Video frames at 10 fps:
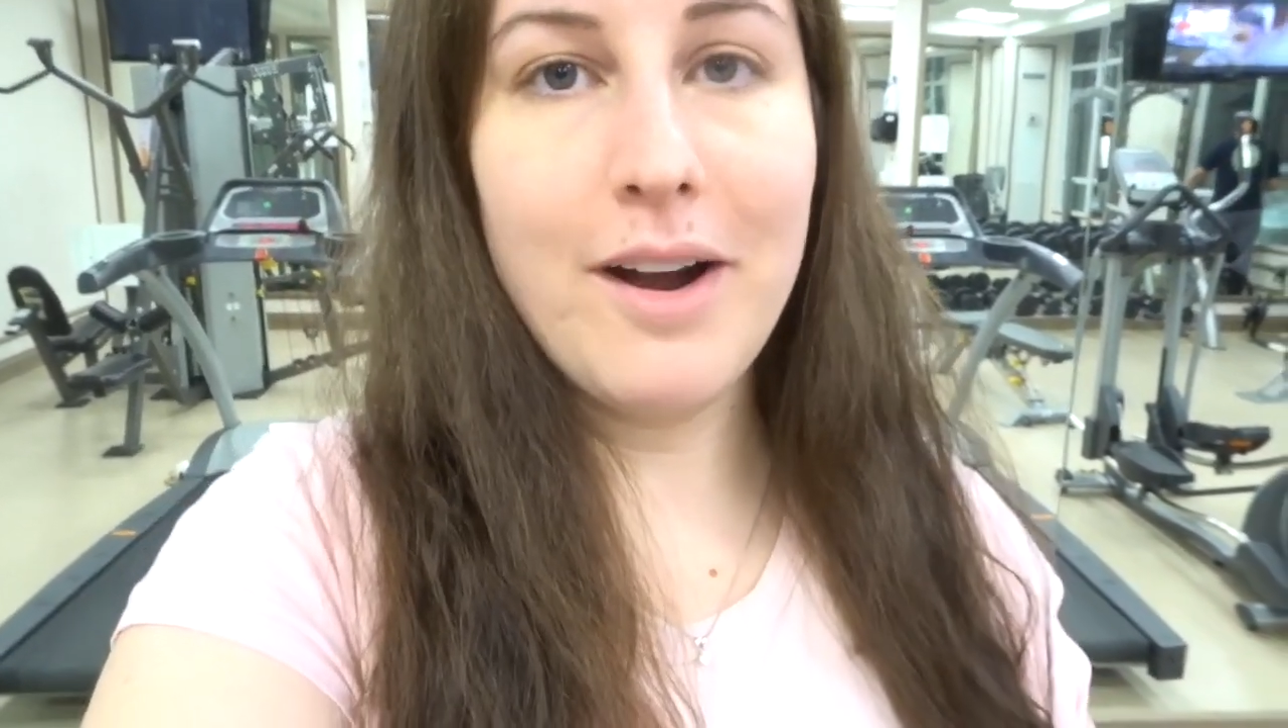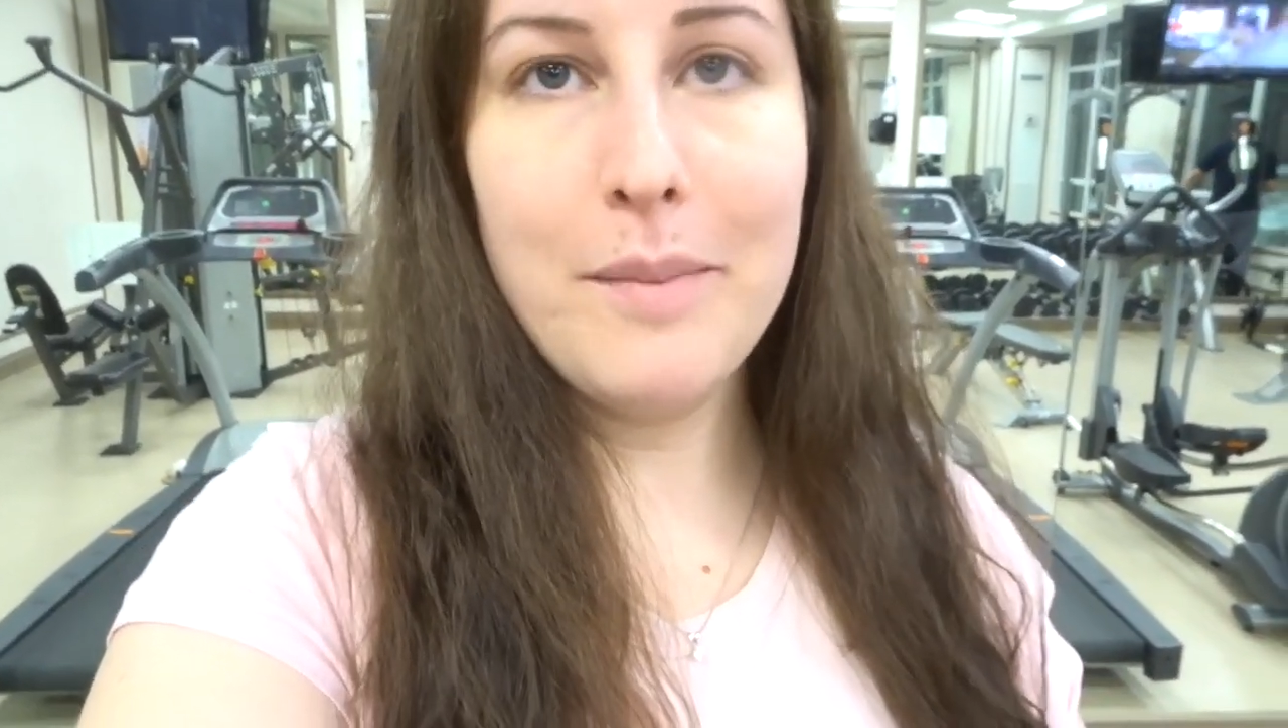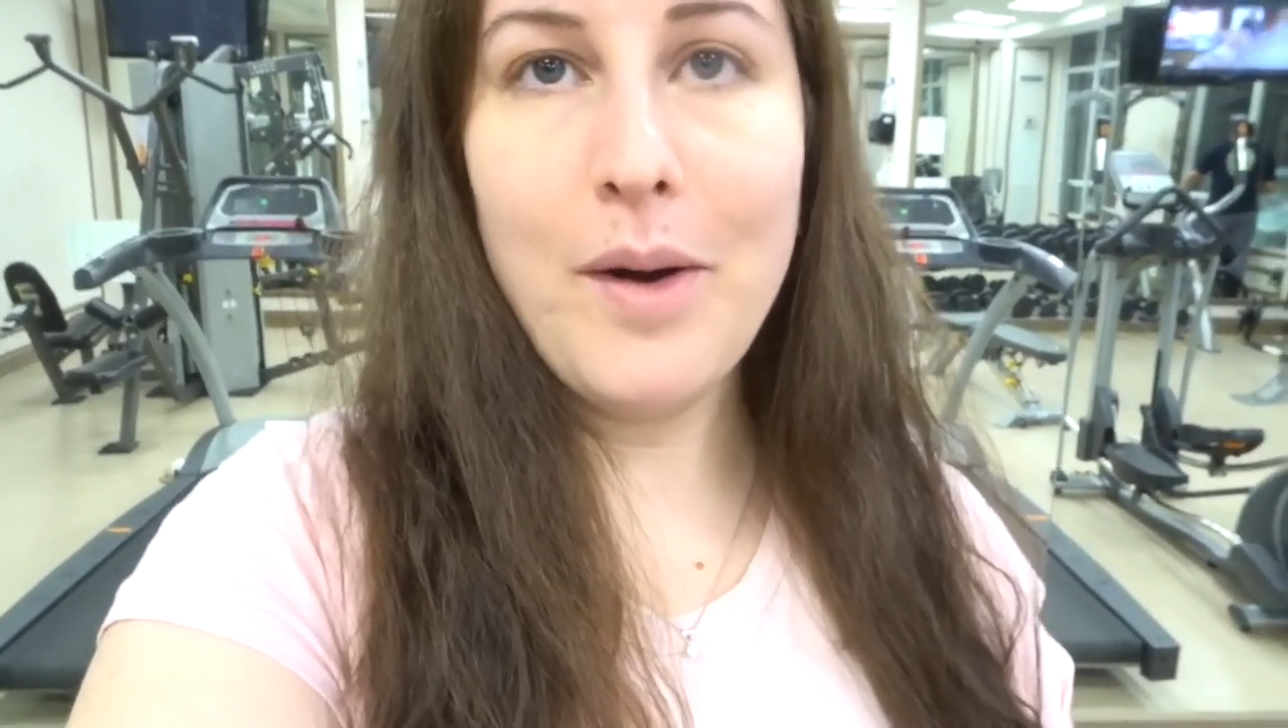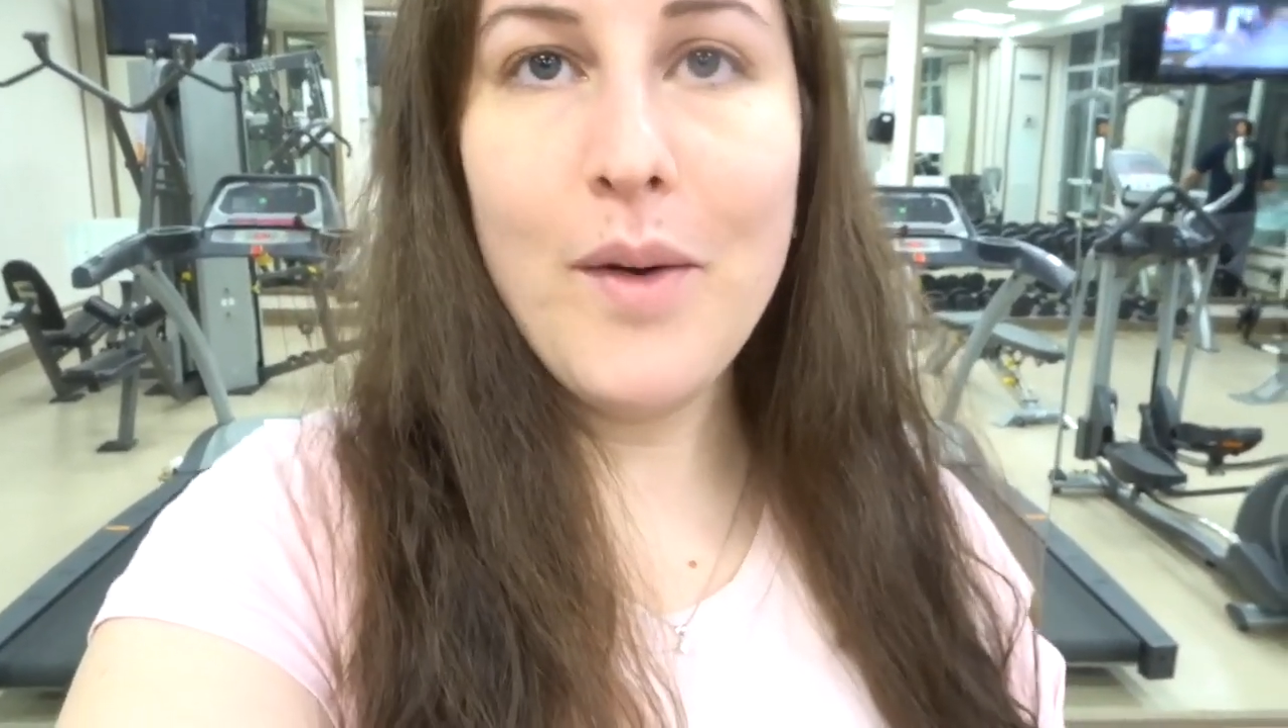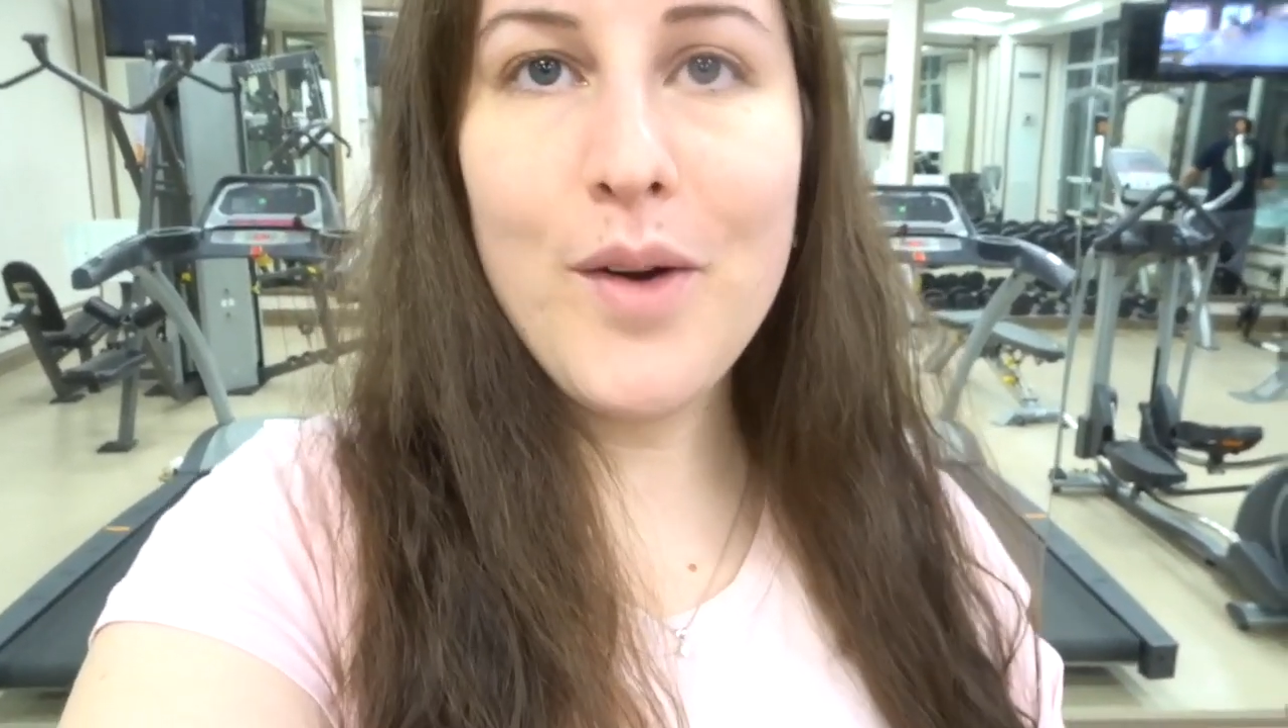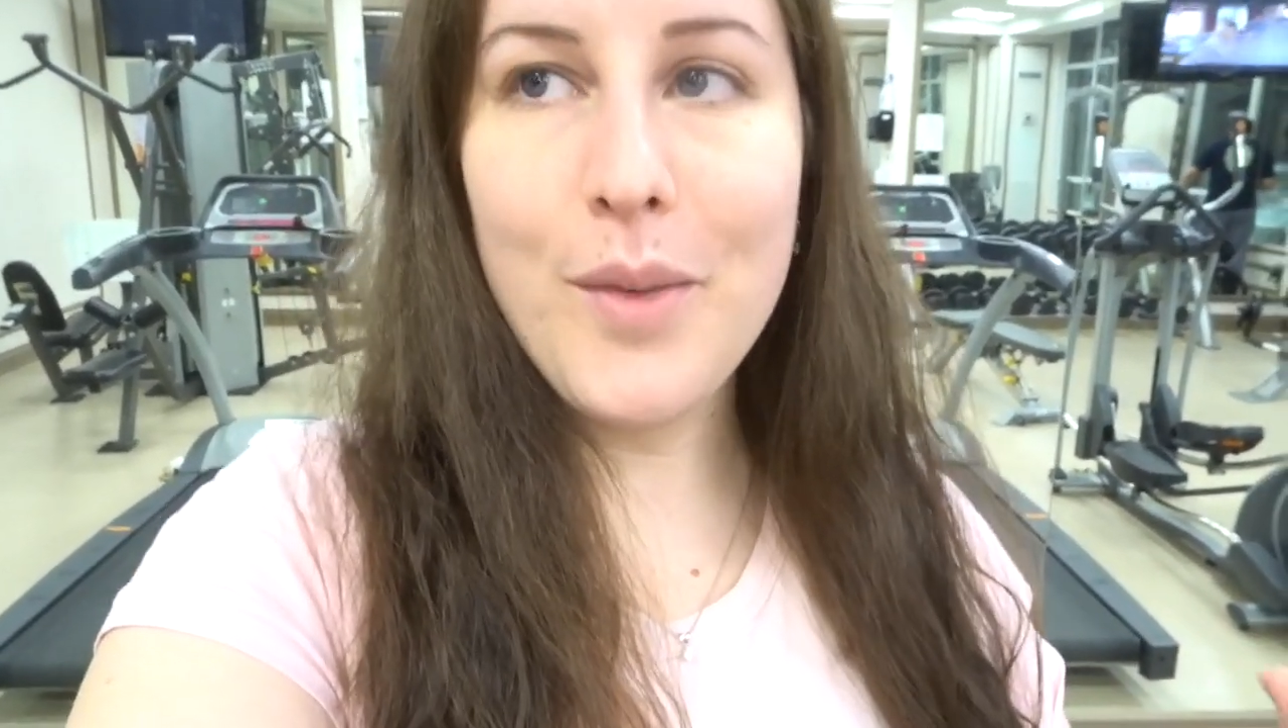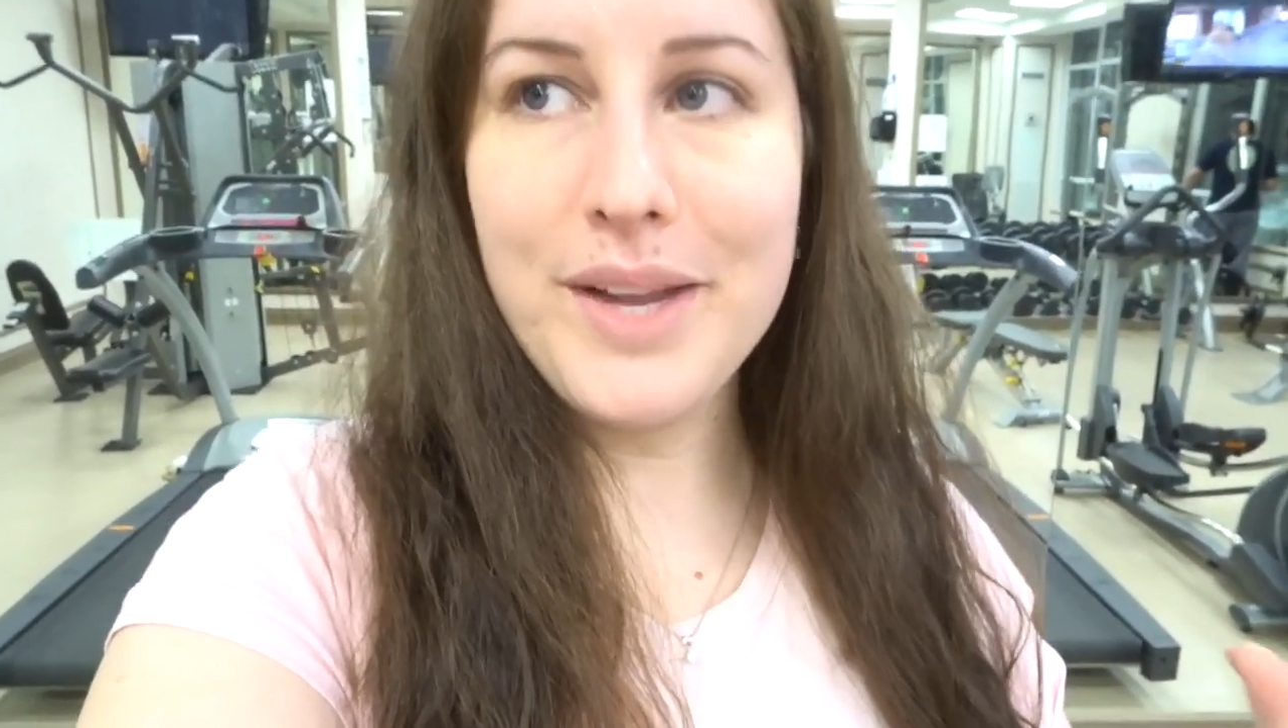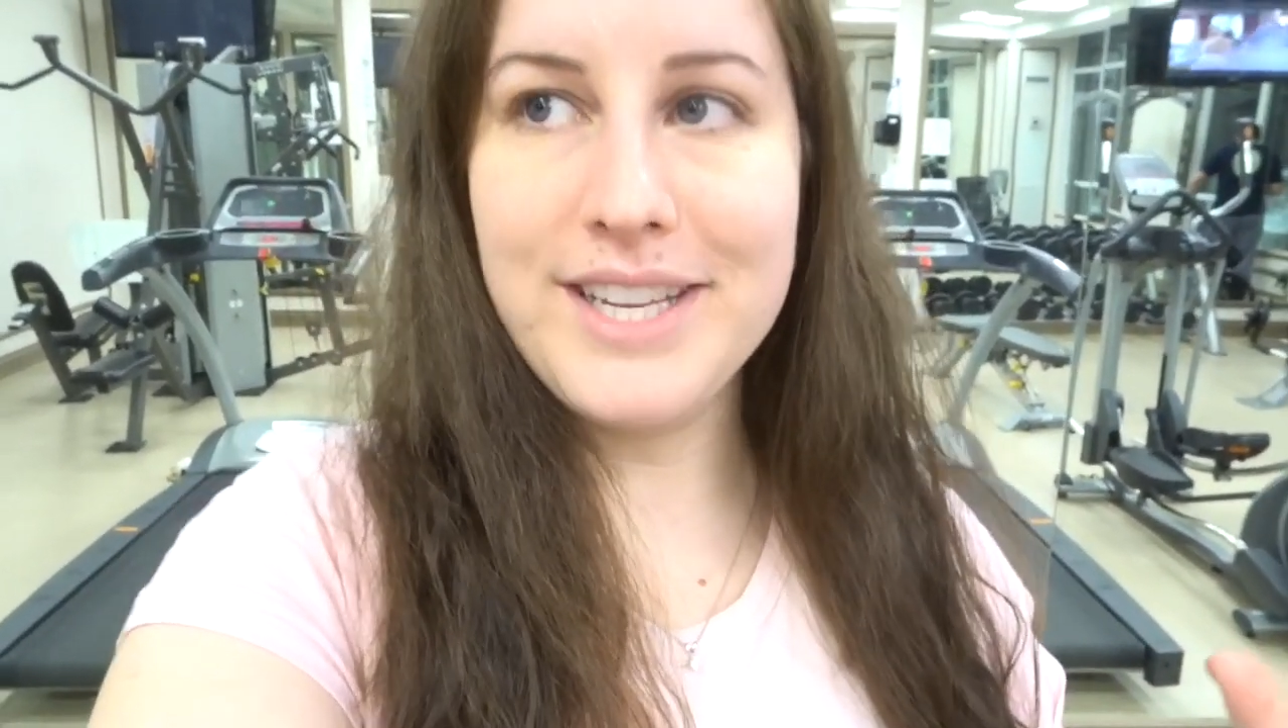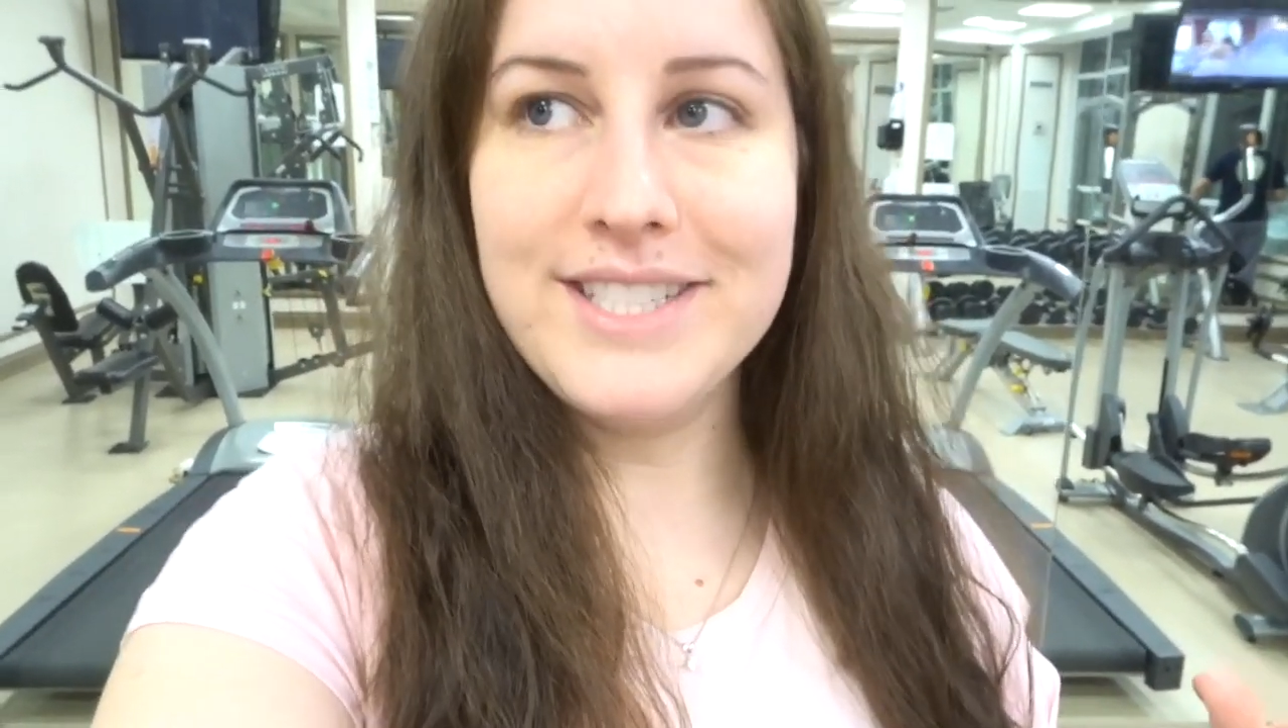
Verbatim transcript: about going